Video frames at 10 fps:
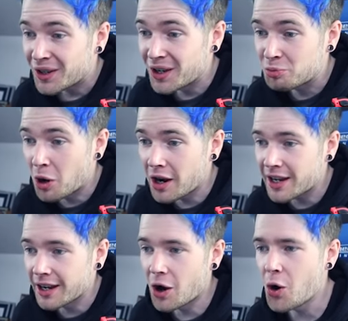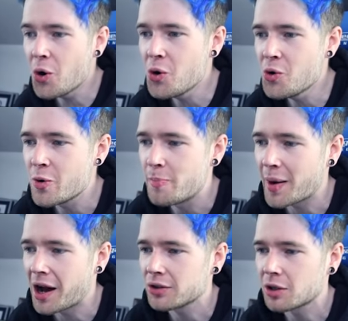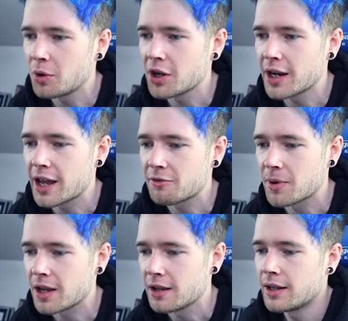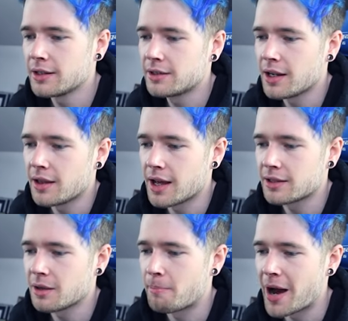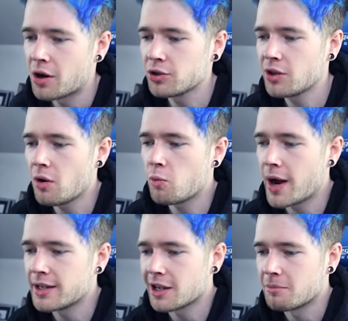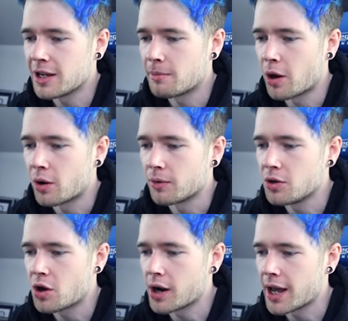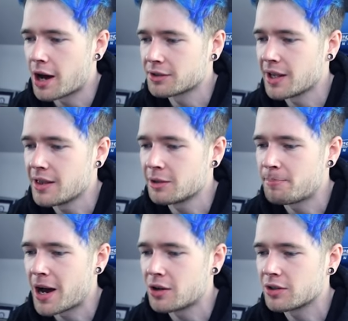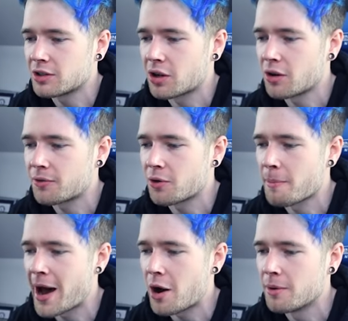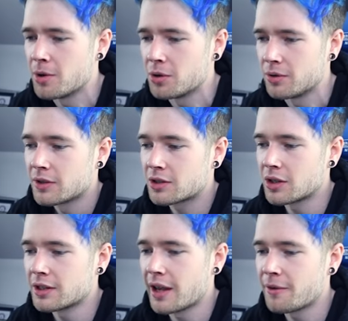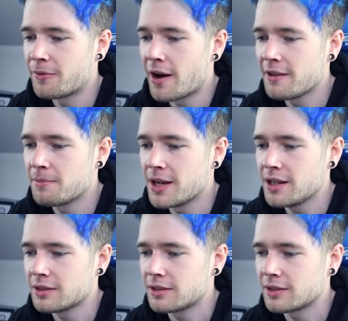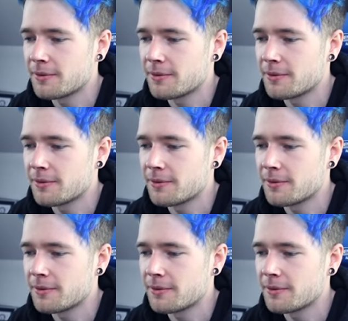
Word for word: It's working. Oh, Bowser, what are you going to give me? Let's see. That's a Bowser wedding amiibo. You got it. I'll send this Bowser to look for a power moon. It's going to take five minutes.